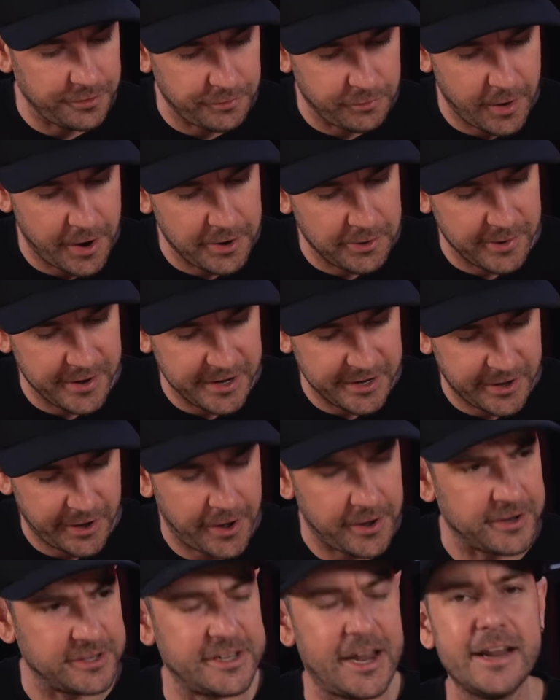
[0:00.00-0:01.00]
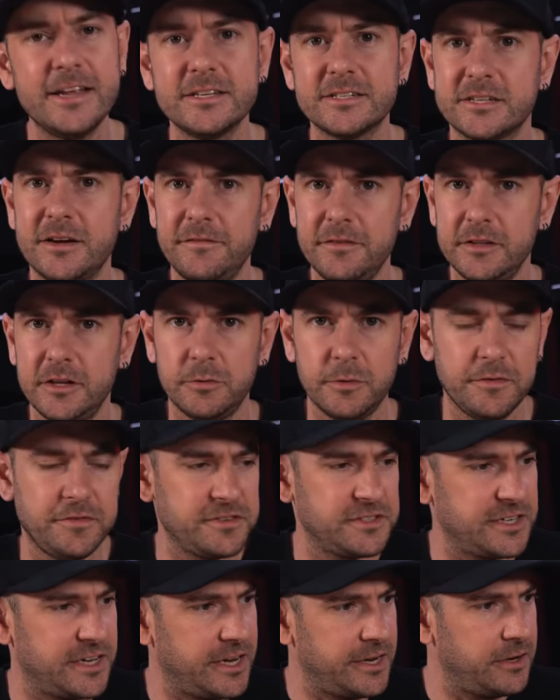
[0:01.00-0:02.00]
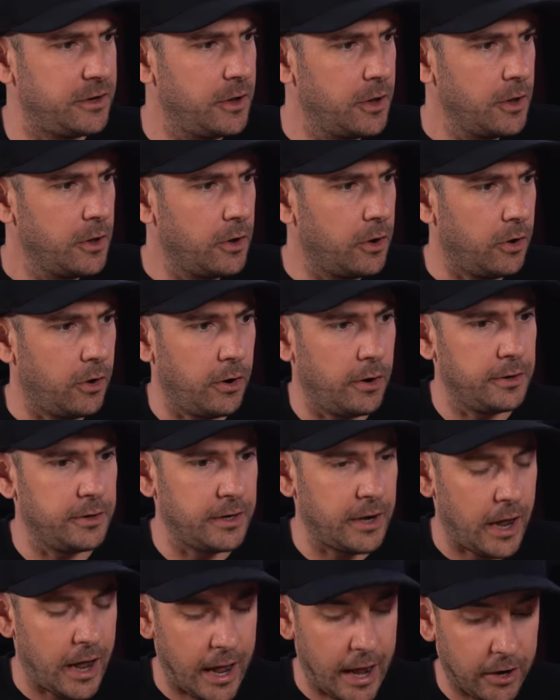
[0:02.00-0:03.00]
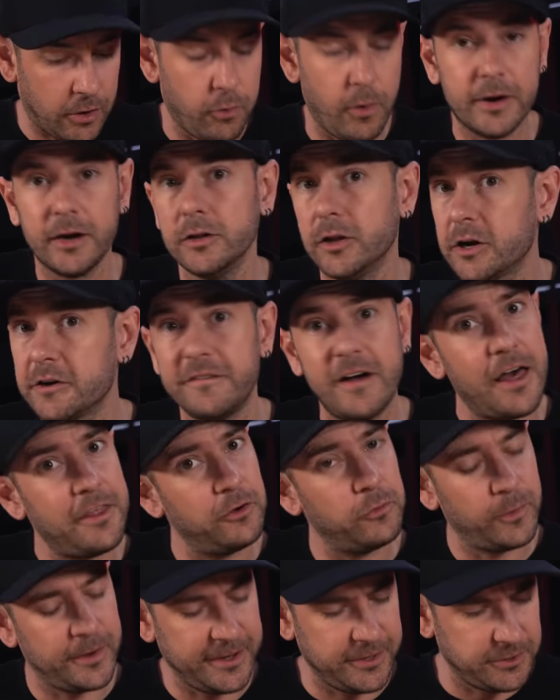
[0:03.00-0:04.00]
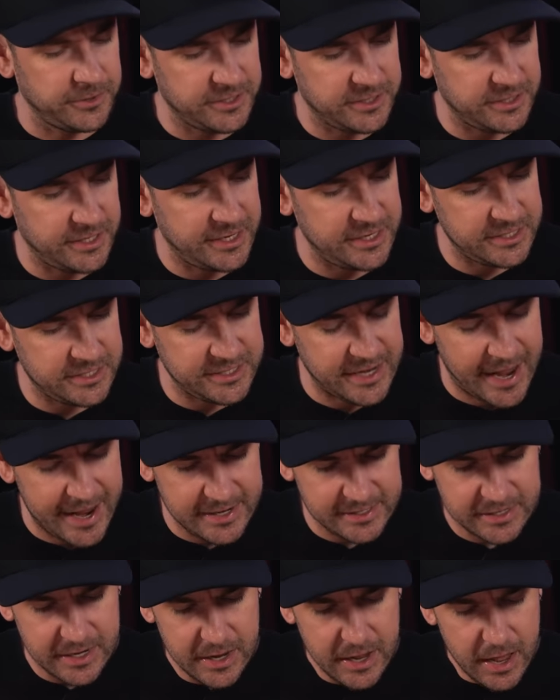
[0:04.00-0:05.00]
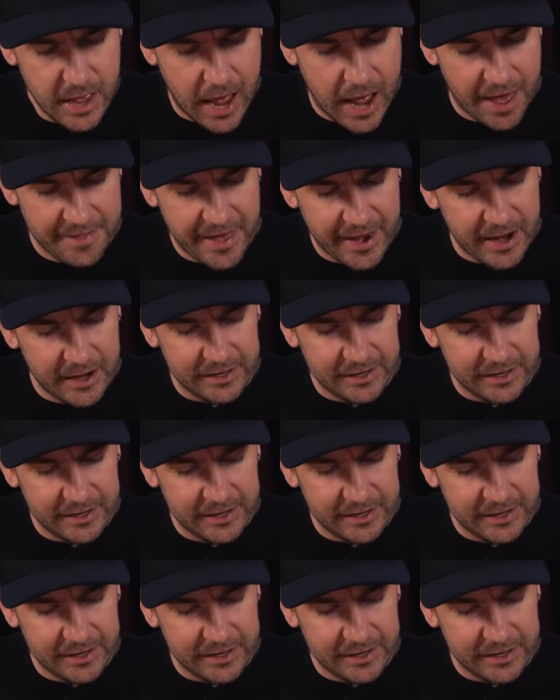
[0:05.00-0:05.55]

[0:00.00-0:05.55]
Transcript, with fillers: the rotary encoders. That is something that we've seen seen on uh, quite a lot of other wheels these days. Uh, that